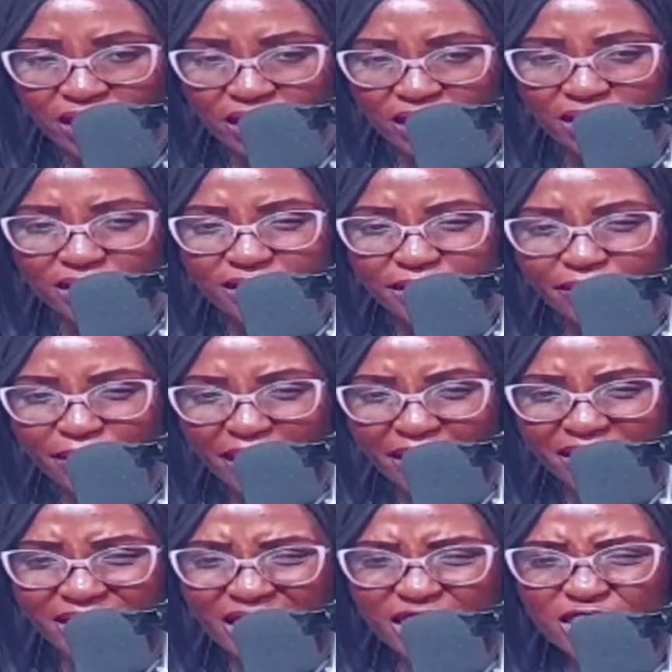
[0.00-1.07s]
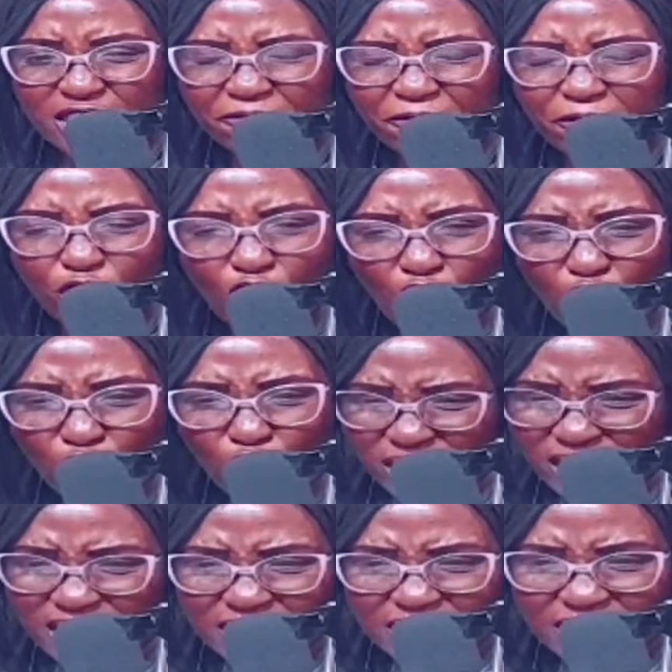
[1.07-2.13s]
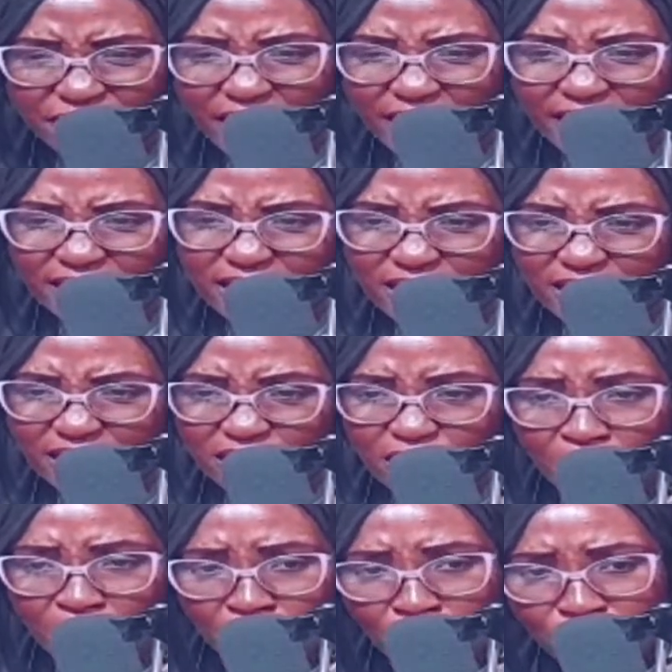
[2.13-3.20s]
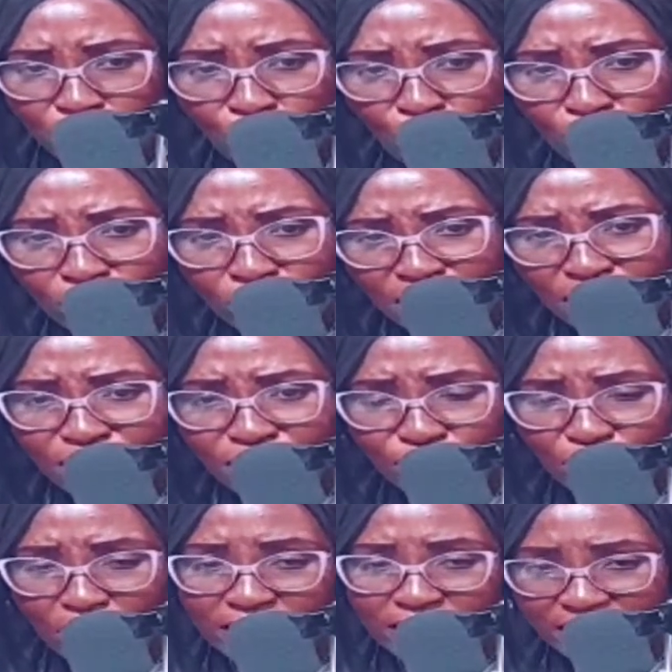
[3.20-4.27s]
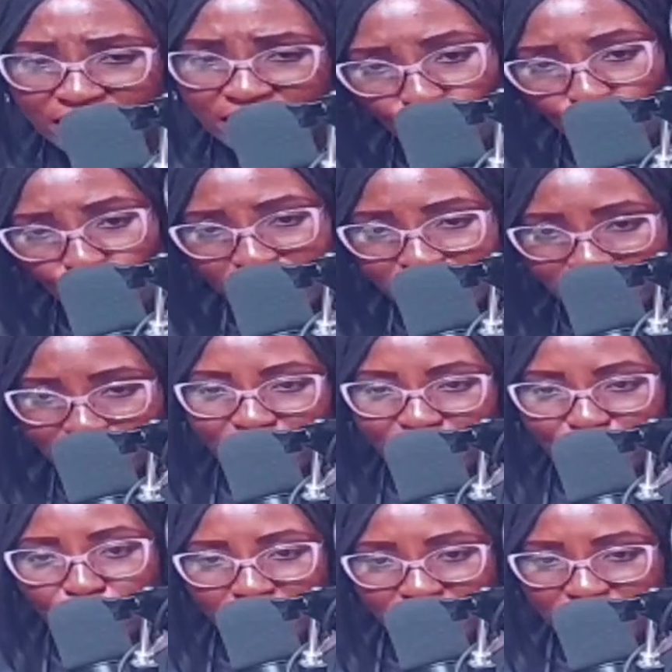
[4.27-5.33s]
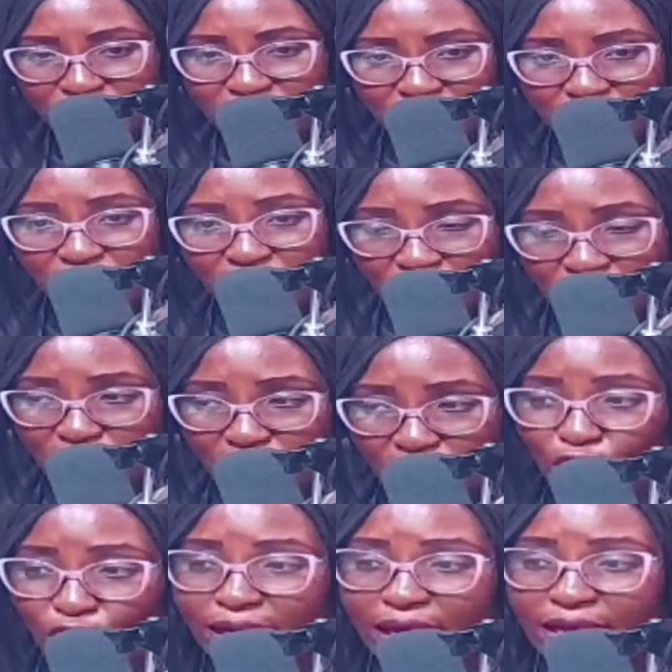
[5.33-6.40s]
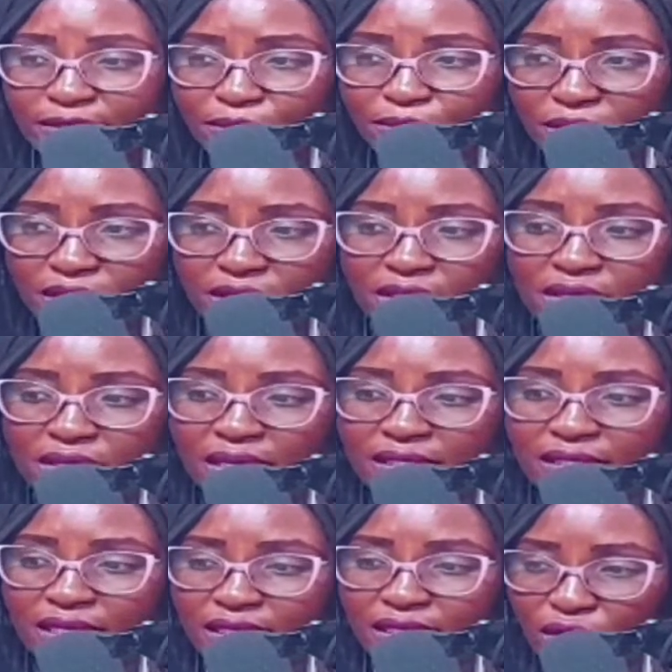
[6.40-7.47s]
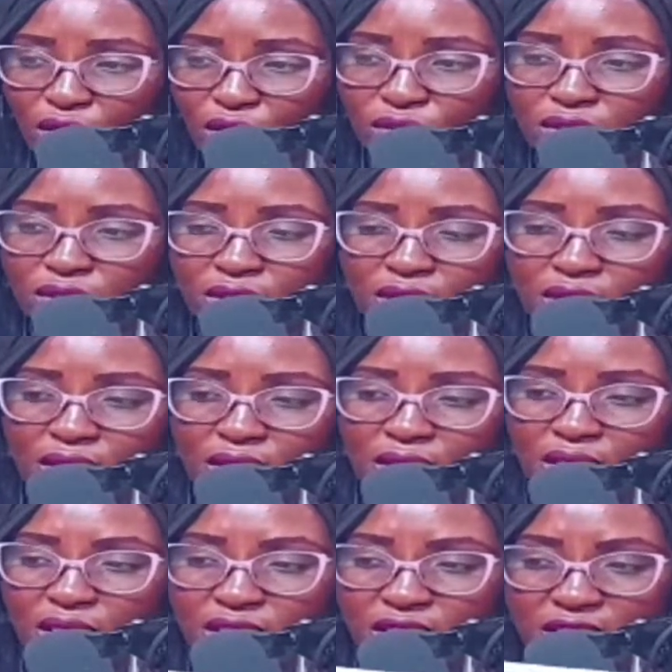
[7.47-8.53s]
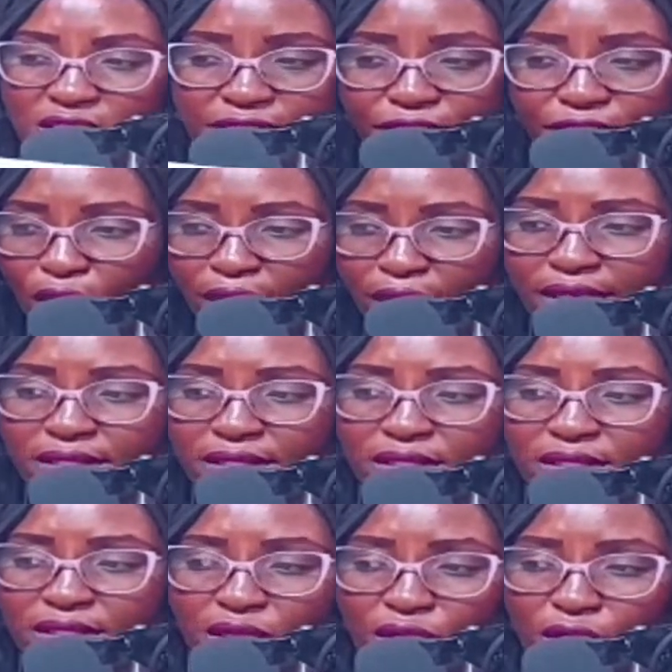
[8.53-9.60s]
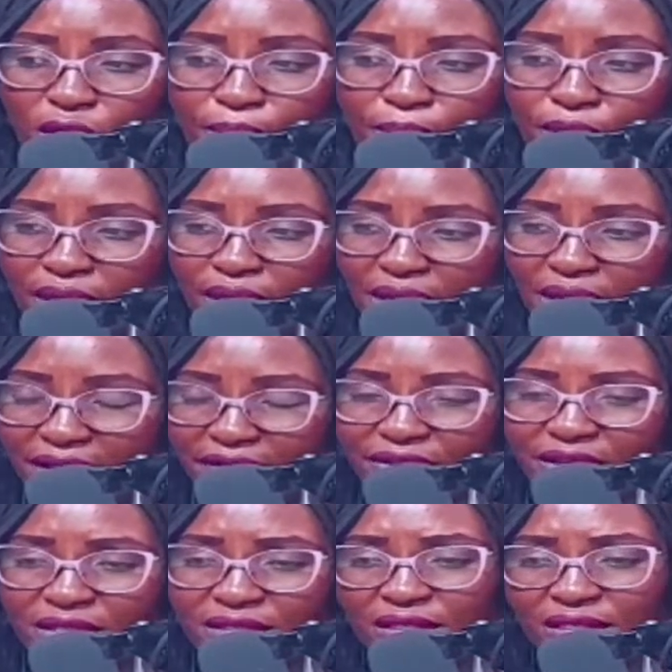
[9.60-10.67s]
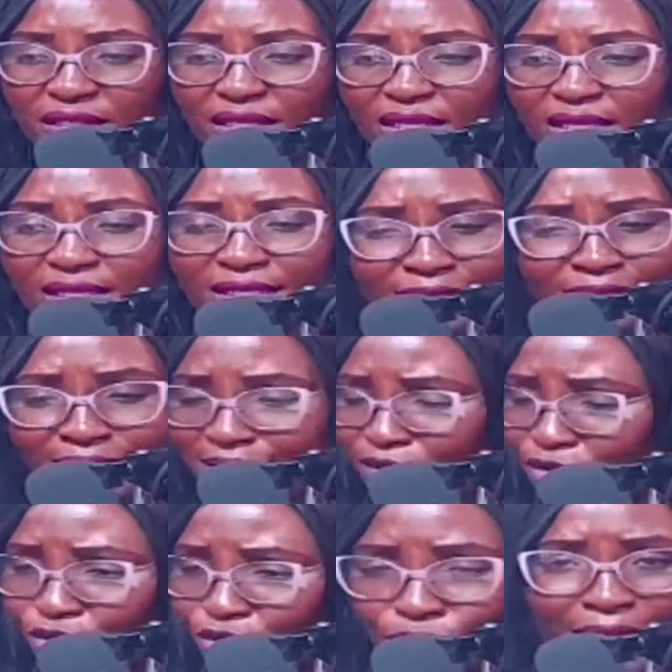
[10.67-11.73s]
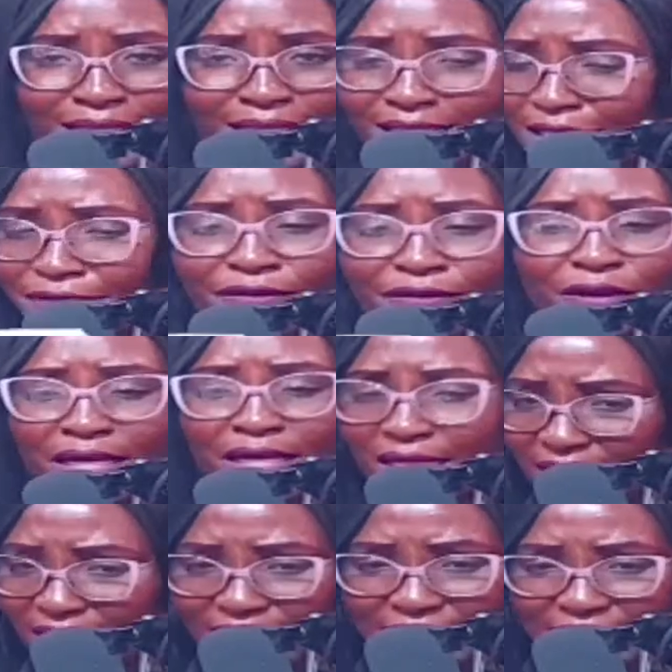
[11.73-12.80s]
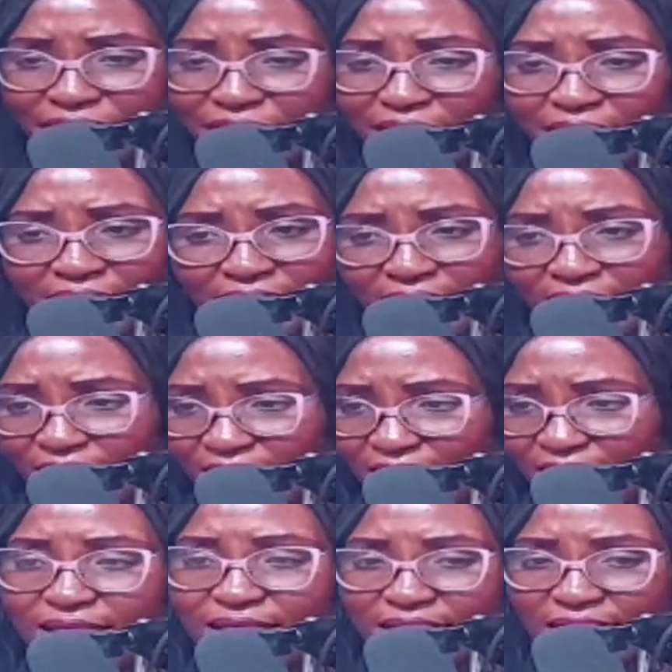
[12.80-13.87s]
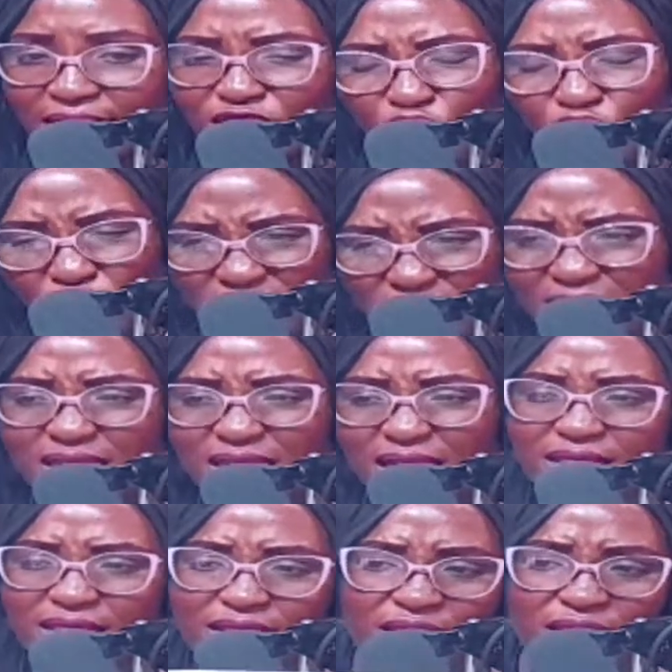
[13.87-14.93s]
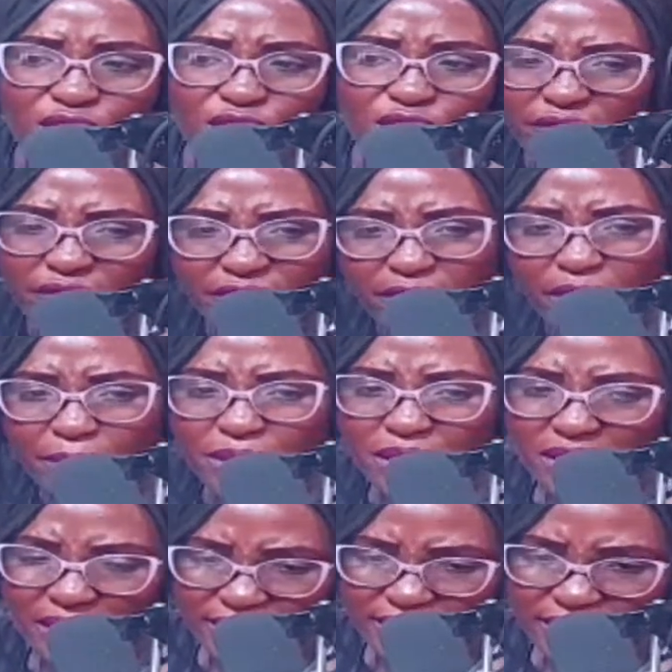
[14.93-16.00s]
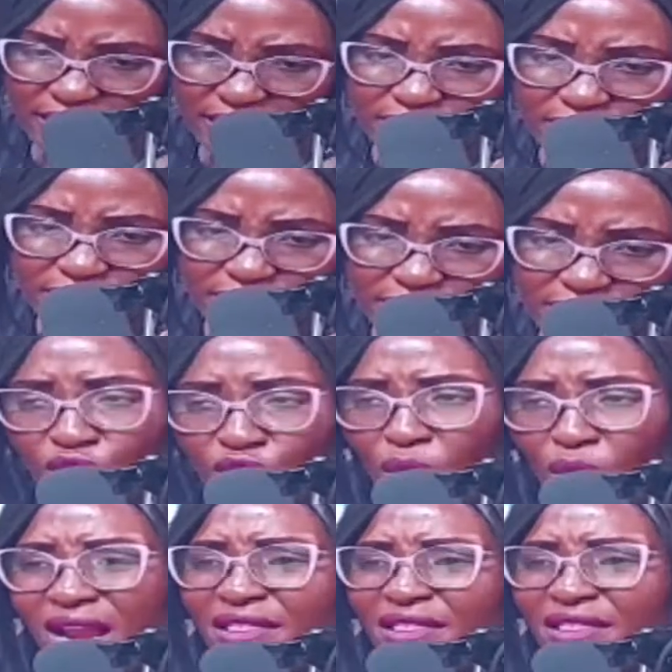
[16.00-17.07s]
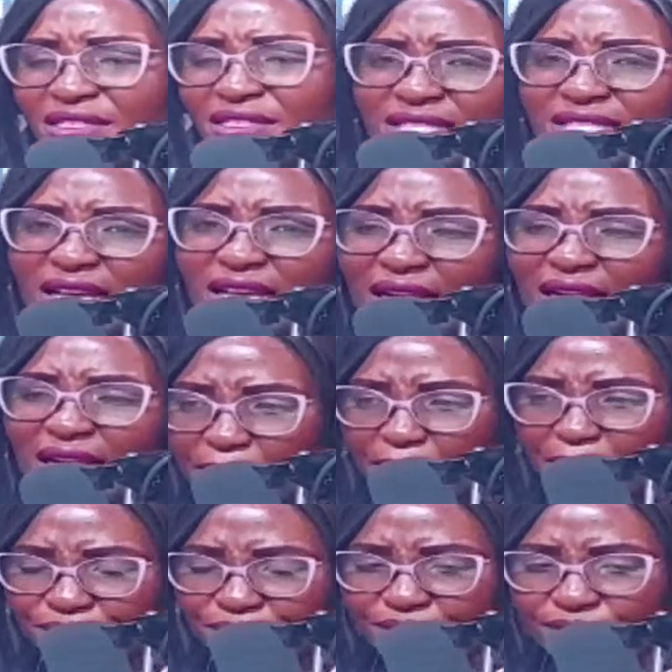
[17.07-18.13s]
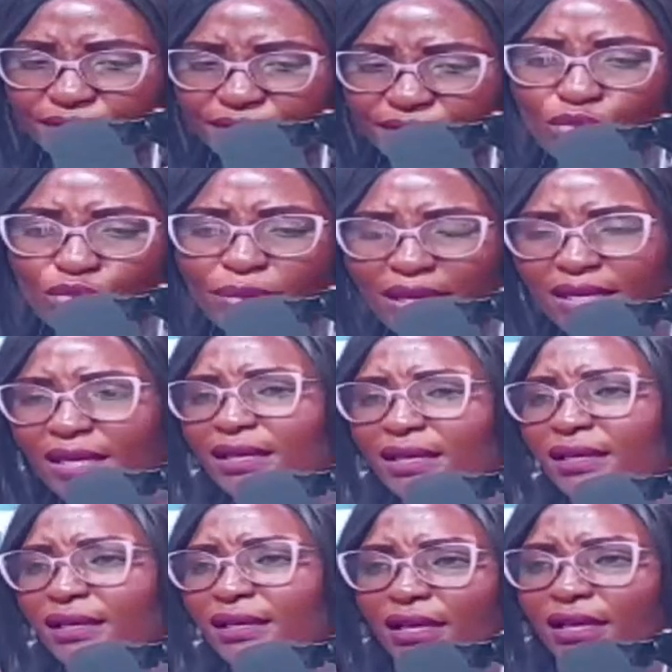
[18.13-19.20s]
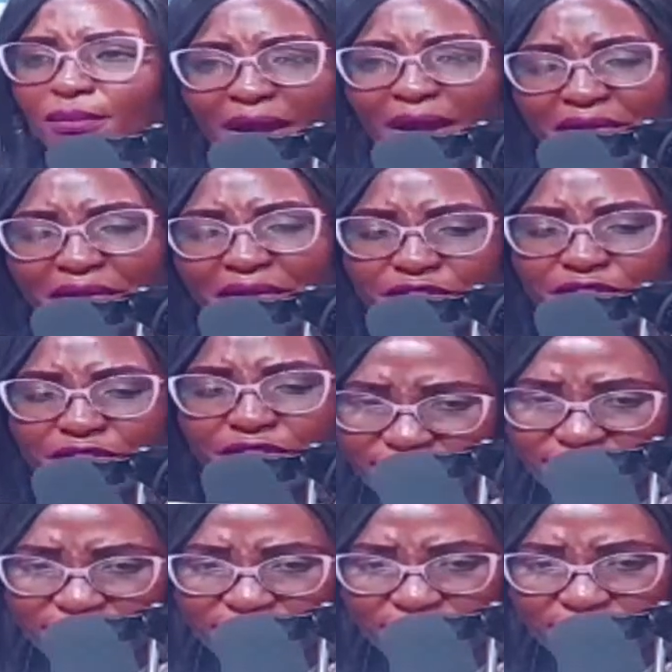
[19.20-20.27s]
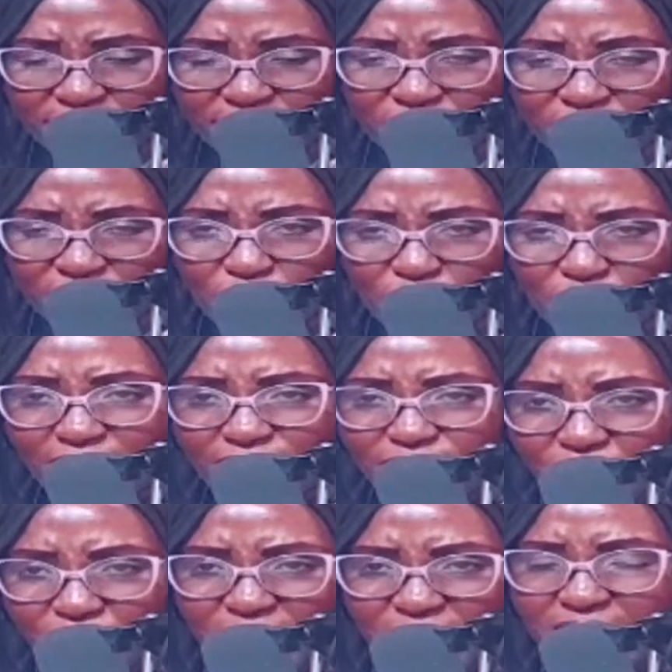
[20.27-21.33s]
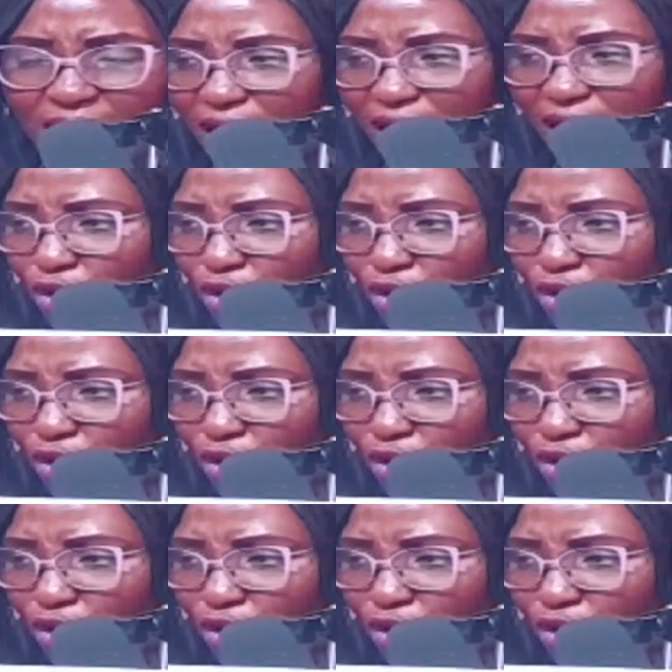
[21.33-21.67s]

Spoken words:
It is a marriage that is flawed in its validity, but it continues to exist until a nullity order is being granted in court. It is void upon arrival. It is, as if it has never existed. It's considered to have never been in existence. So what are the things that can happen that will make a marriage void? What are some things that can